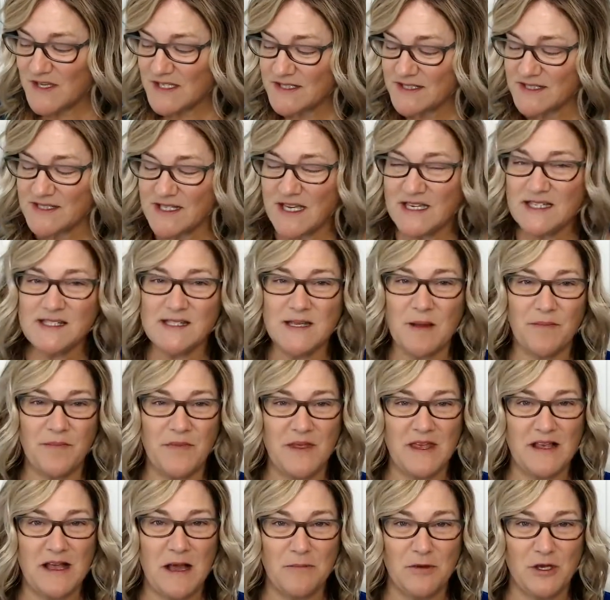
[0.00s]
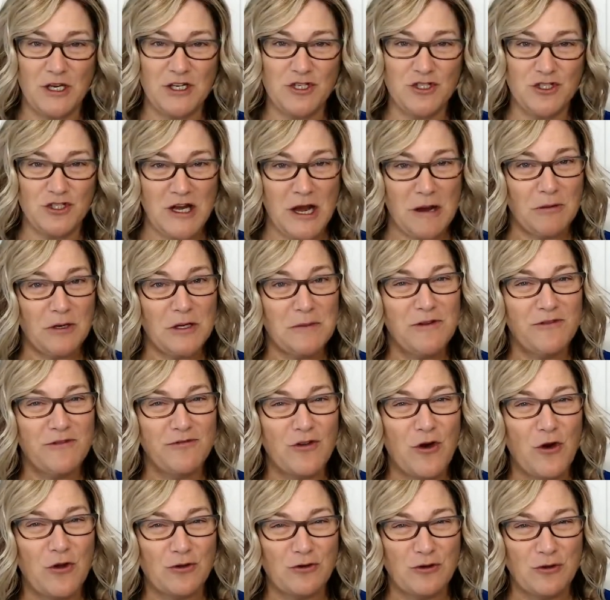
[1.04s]
this is something I'm going to share. I'm going to be
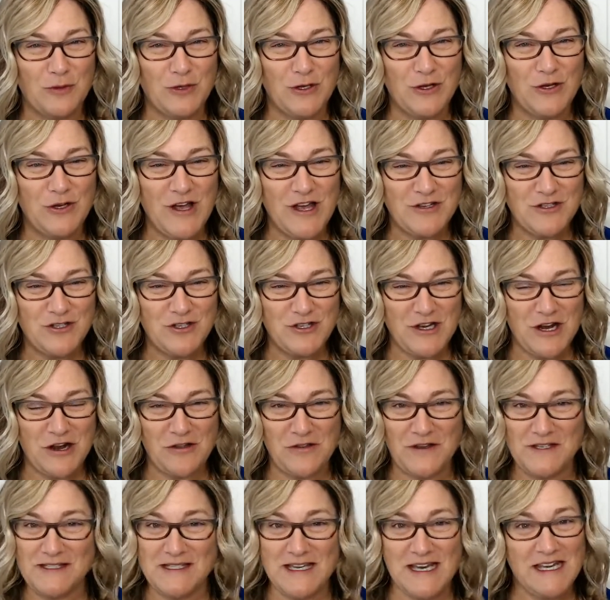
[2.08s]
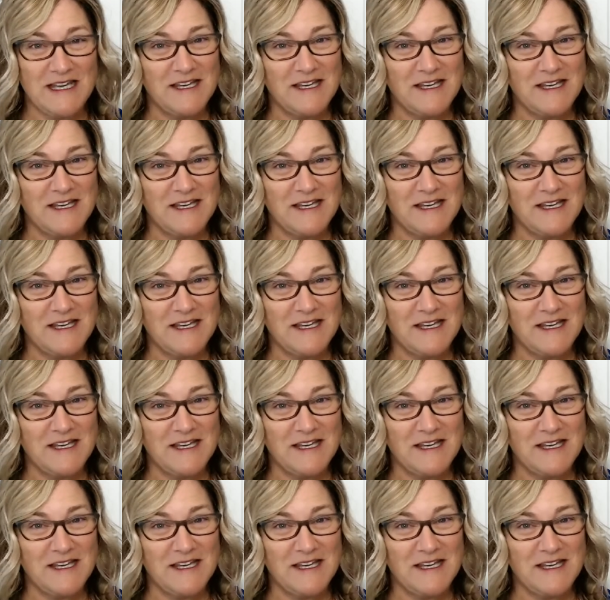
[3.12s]
vulnerable and share this.